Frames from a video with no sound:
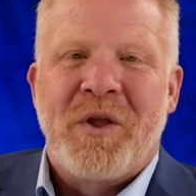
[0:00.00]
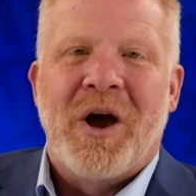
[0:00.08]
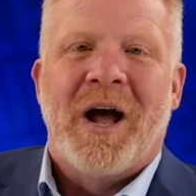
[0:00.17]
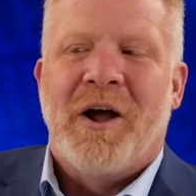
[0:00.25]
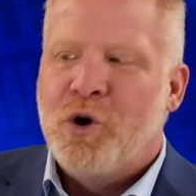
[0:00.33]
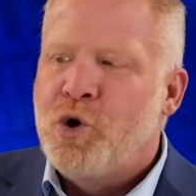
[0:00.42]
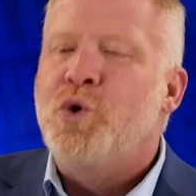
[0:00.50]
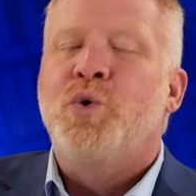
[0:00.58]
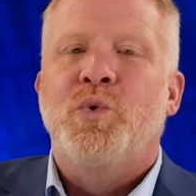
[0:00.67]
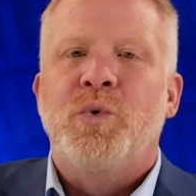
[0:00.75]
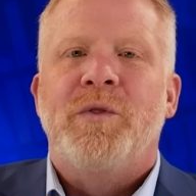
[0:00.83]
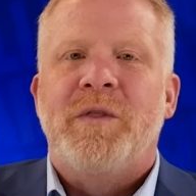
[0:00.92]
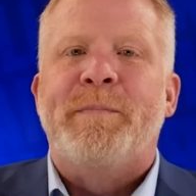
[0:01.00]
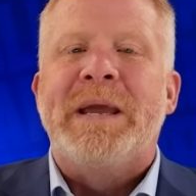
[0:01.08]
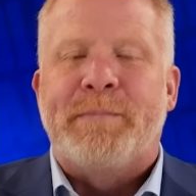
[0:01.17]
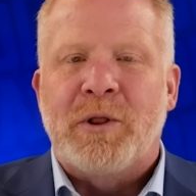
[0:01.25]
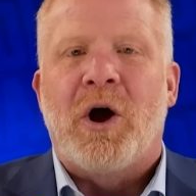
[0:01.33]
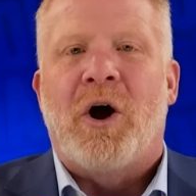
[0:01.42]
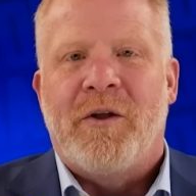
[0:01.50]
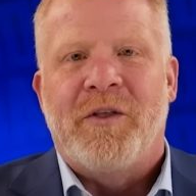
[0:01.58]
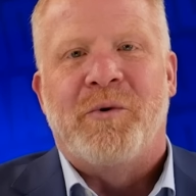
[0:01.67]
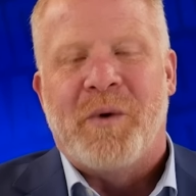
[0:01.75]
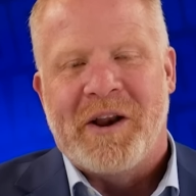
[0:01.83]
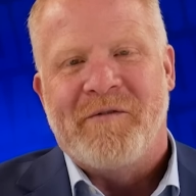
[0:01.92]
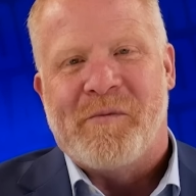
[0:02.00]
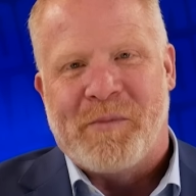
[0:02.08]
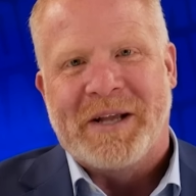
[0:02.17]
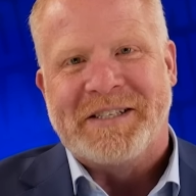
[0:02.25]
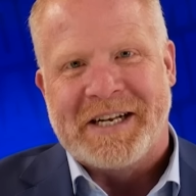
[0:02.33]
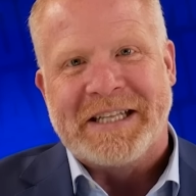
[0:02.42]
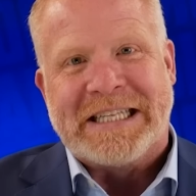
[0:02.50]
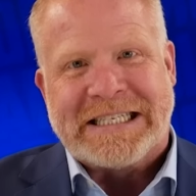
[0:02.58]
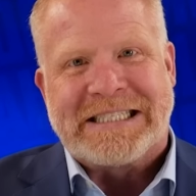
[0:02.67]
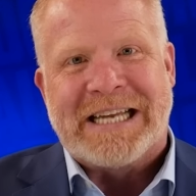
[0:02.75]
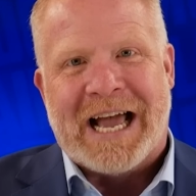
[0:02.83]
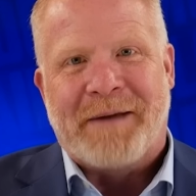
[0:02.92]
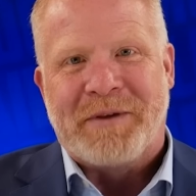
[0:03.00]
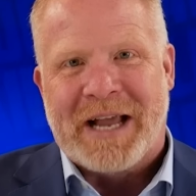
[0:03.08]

who the people are that are running for president this time.